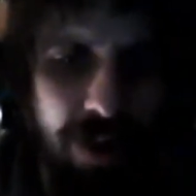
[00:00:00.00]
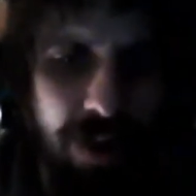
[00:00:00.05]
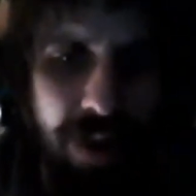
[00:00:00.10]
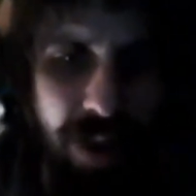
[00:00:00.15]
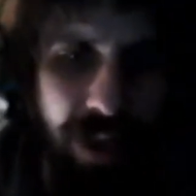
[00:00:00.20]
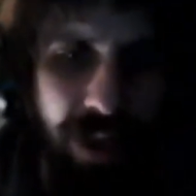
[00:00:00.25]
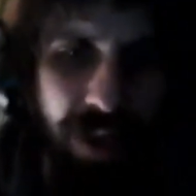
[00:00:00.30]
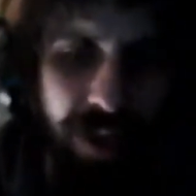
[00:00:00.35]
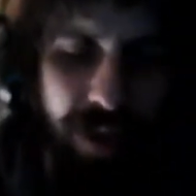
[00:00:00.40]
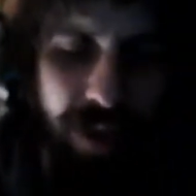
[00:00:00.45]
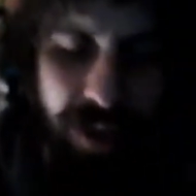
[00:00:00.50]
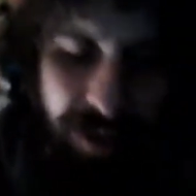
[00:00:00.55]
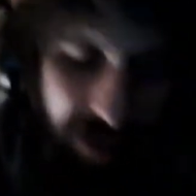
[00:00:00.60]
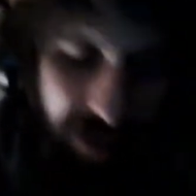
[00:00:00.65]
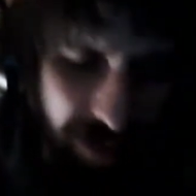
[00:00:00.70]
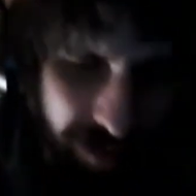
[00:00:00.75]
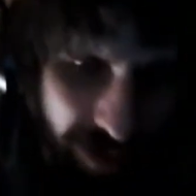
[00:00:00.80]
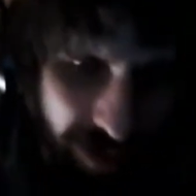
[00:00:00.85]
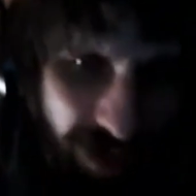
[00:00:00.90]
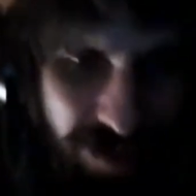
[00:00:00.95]
And I
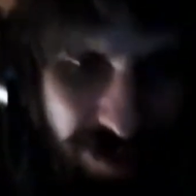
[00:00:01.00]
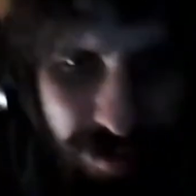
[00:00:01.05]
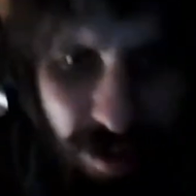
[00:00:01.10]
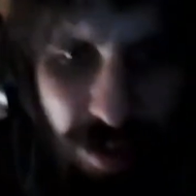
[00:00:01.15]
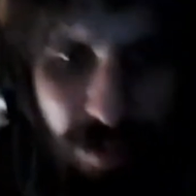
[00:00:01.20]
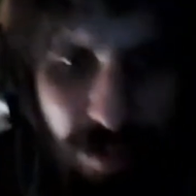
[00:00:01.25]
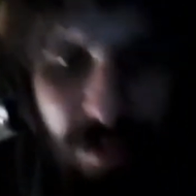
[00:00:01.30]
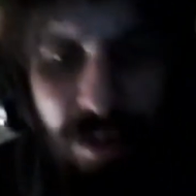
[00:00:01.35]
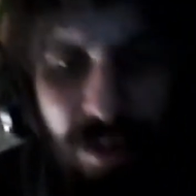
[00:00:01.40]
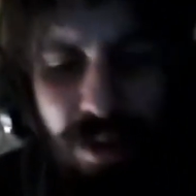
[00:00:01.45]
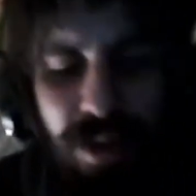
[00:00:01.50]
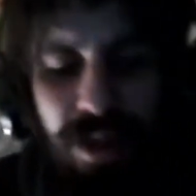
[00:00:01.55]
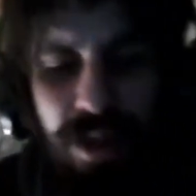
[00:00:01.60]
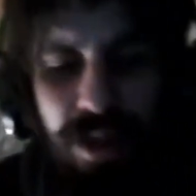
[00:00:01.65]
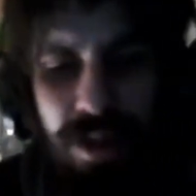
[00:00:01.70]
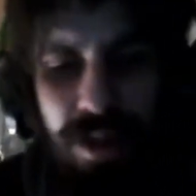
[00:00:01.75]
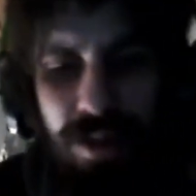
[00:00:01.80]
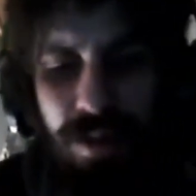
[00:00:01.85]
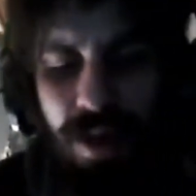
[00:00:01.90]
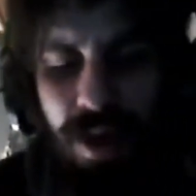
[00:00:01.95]
think that's what
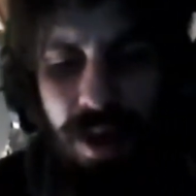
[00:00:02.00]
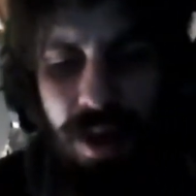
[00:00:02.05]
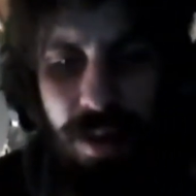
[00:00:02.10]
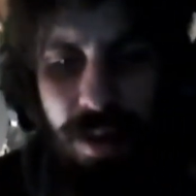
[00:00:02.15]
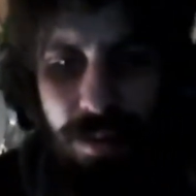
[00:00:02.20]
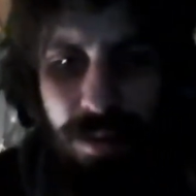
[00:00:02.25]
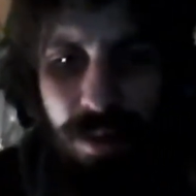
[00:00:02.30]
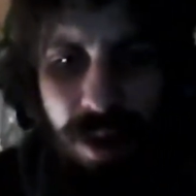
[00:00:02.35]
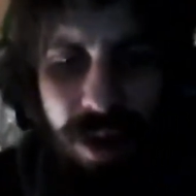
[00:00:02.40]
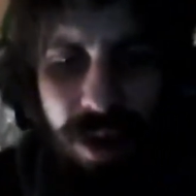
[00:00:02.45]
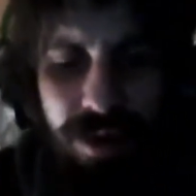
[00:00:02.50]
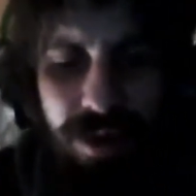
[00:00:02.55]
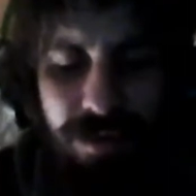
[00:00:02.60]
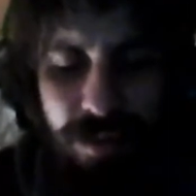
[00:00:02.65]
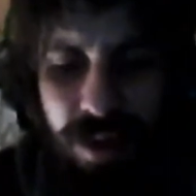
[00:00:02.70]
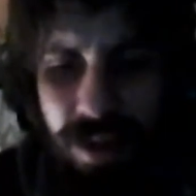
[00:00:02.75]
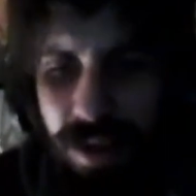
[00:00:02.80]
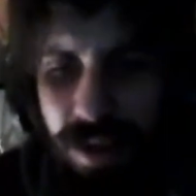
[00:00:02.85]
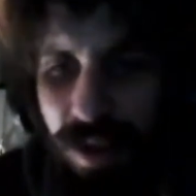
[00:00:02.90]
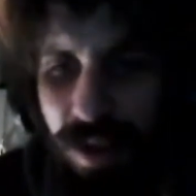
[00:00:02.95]
really grinds
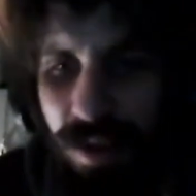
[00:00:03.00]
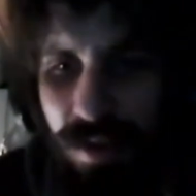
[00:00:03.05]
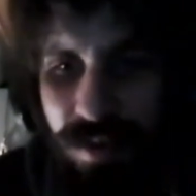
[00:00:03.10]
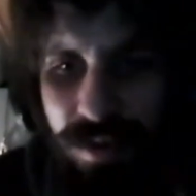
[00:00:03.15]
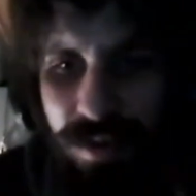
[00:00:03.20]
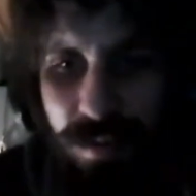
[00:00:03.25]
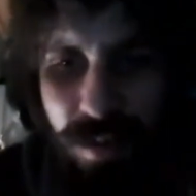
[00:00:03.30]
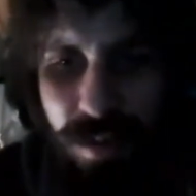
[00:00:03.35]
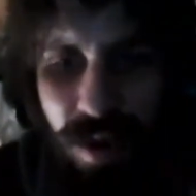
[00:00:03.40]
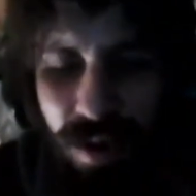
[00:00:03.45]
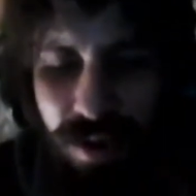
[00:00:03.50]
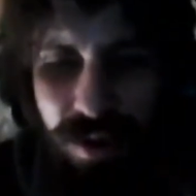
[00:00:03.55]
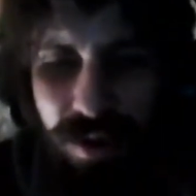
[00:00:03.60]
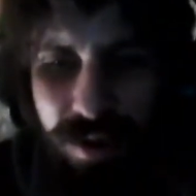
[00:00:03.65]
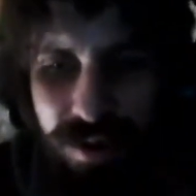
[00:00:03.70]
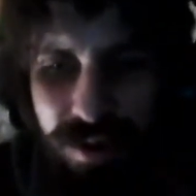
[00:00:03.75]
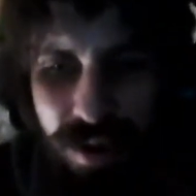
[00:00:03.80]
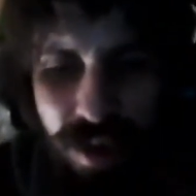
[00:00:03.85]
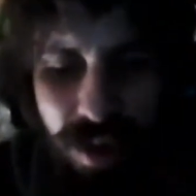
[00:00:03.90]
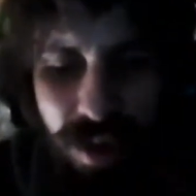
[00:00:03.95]
my gears about
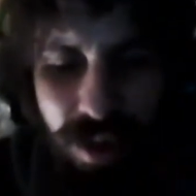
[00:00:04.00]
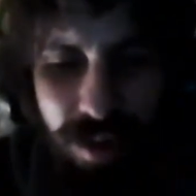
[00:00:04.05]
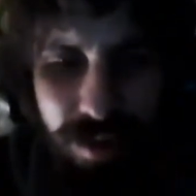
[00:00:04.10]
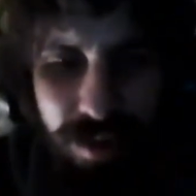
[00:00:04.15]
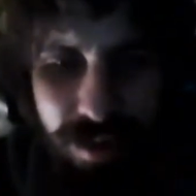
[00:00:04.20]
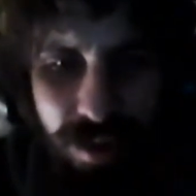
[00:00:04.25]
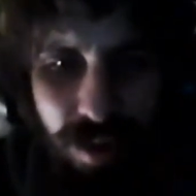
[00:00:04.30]
it. That